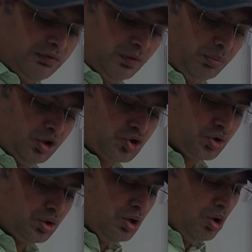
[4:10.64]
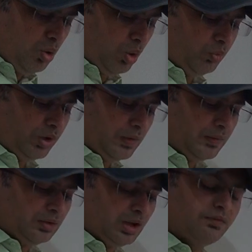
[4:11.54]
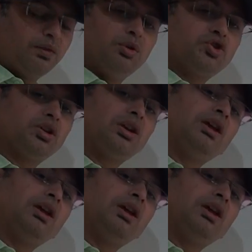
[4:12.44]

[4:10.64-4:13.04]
information, or we can say the information